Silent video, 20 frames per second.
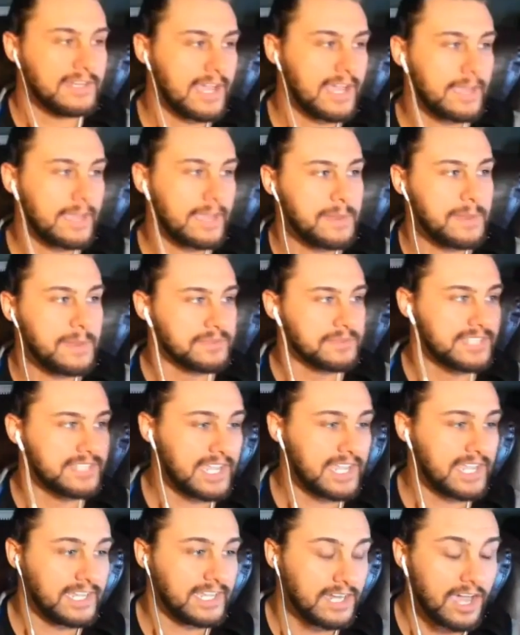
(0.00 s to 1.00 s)
got people
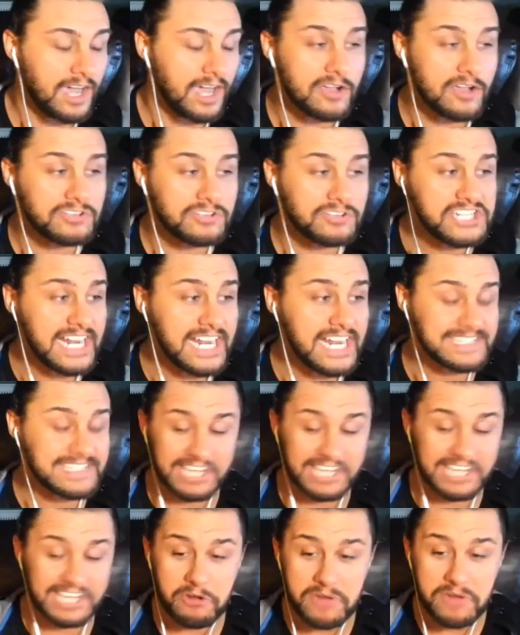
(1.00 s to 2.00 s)
saying, "Oh, she needs
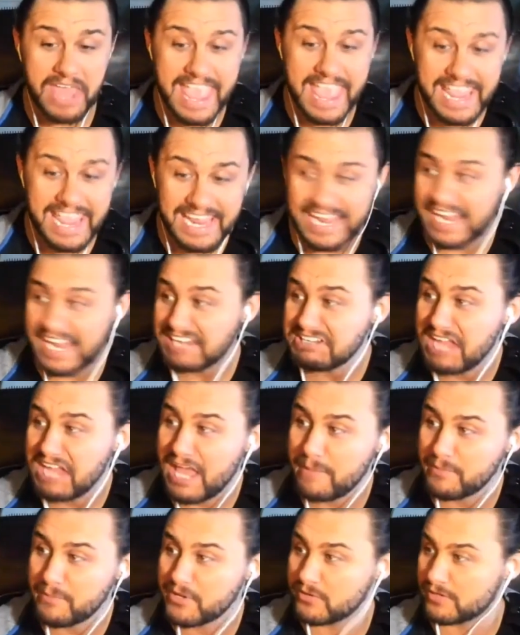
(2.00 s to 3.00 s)
to go to
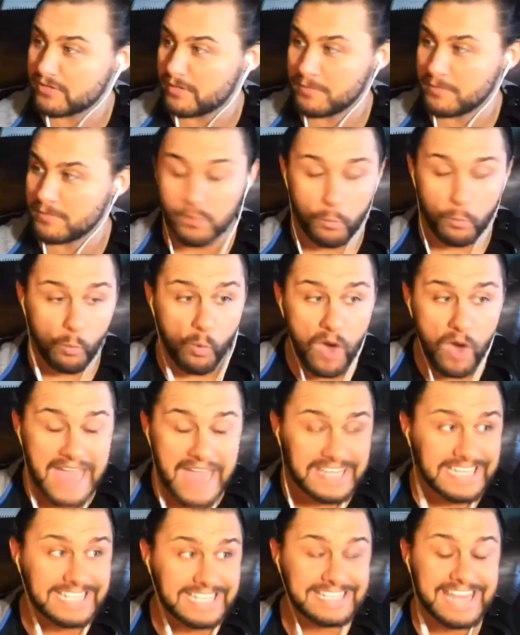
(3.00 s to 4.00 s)
AEW," and I'm like,
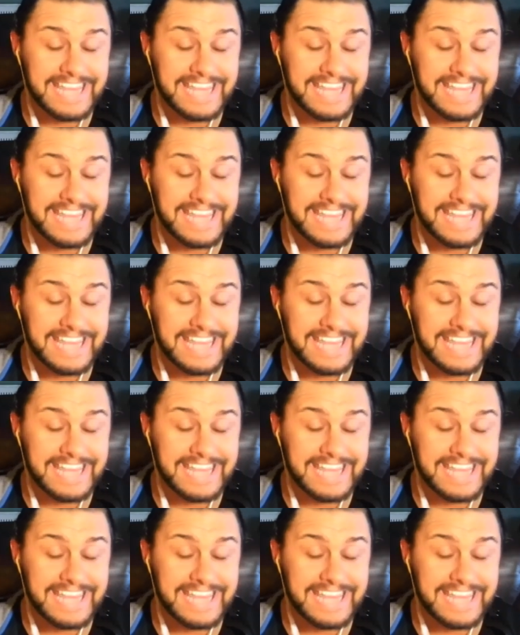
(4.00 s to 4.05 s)
"What in the